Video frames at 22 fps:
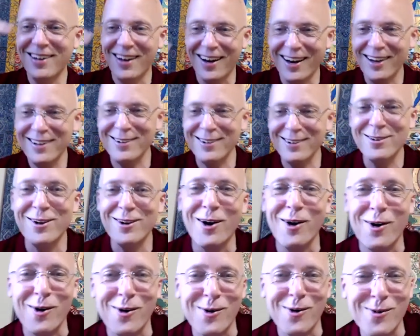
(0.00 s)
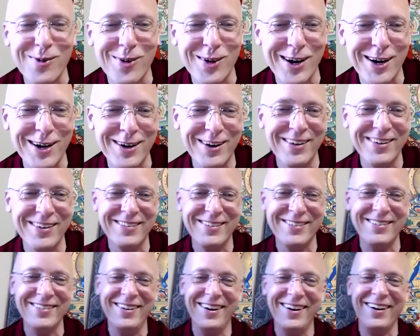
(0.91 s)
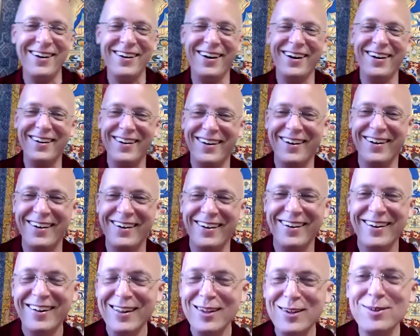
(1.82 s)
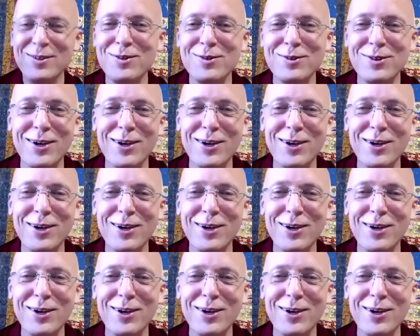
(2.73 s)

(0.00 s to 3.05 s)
I don't know. Just